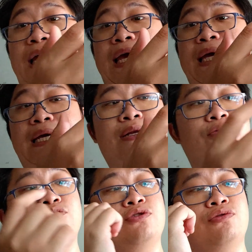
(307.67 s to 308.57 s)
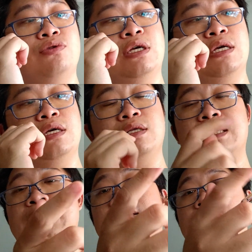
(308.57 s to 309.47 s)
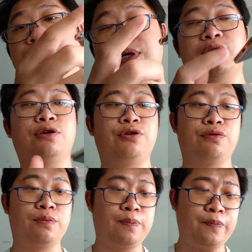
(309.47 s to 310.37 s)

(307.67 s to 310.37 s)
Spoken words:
and also the speaker grill.